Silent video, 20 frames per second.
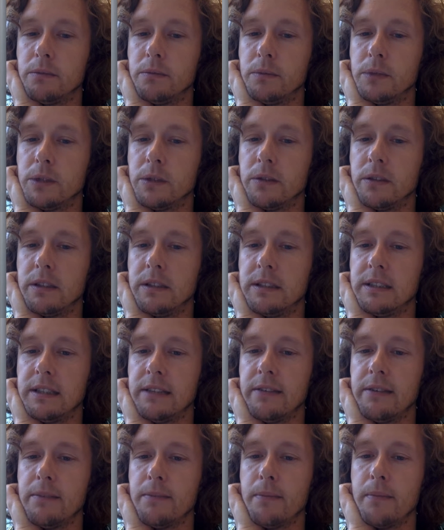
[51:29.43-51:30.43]
So the
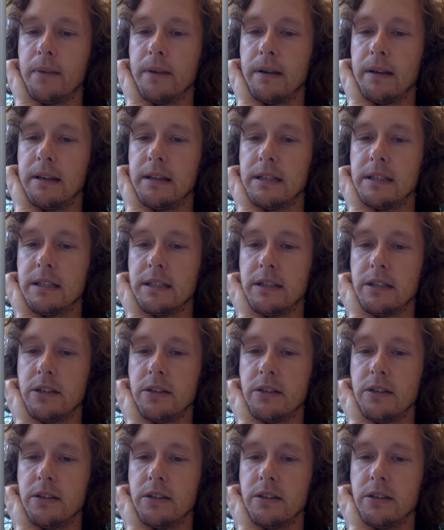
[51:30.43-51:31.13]
7 is